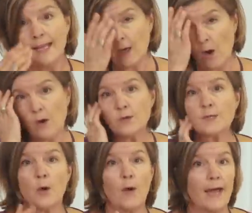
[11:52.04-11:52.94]
It
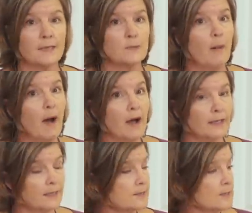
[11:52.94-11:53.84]
also has
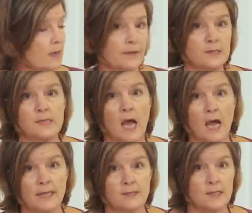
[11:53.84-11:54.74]
pockets on the
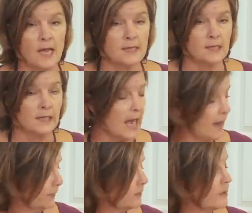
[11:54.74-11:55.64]
sides. It has a
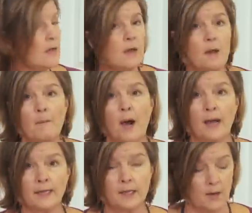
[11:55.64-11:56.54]
gathered
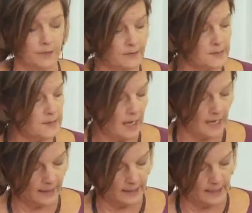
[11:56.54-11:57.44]
pocket on the
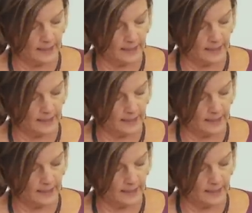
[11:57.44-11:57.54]
side.